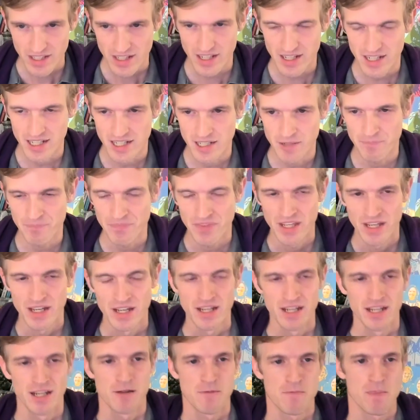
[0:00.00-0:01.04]
Um,
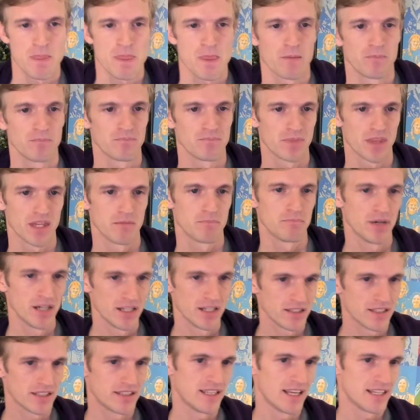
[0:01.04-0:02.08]

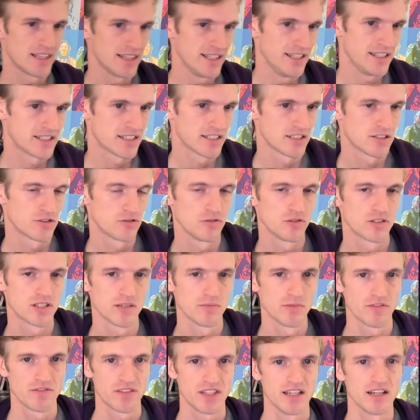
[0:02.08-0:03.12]
but that leads us to
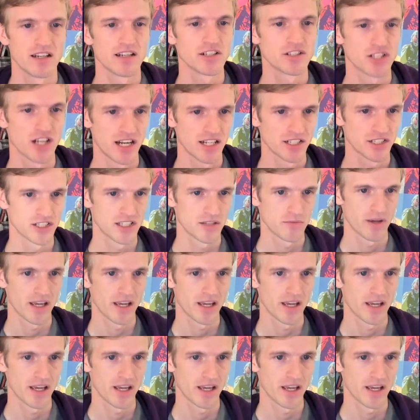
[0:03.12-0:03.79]
some of the other challenges that we're